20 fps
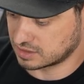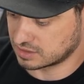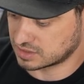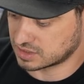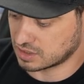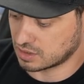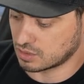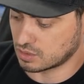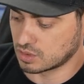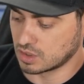
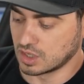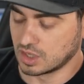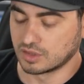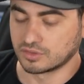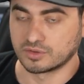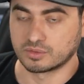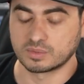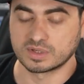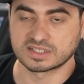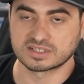So
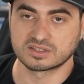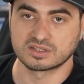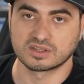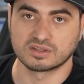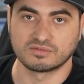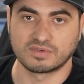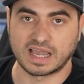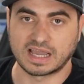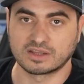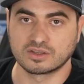the risk to
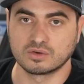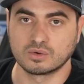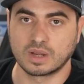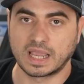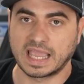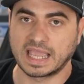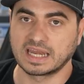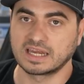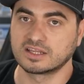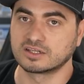the value,
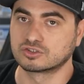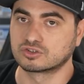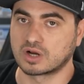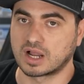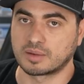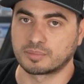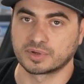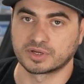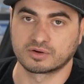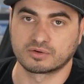any
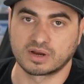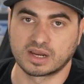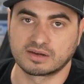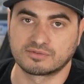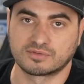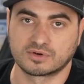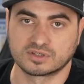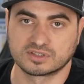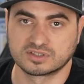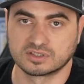drop in grade
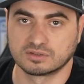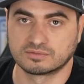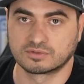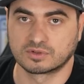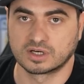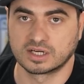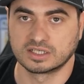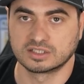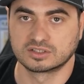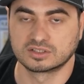for a
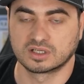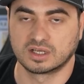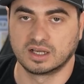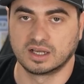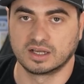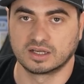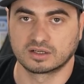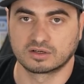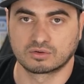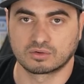Silver Age
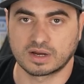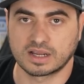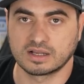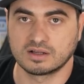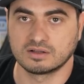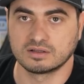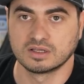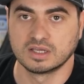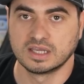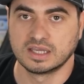
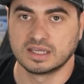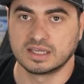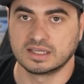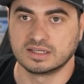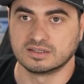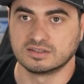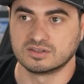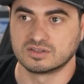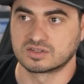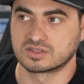Grail
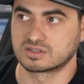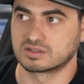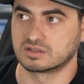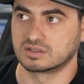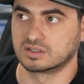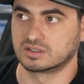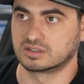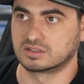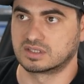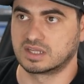is
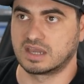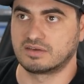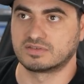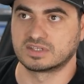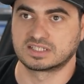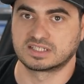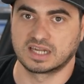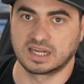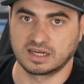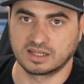
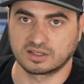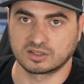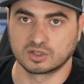devastating.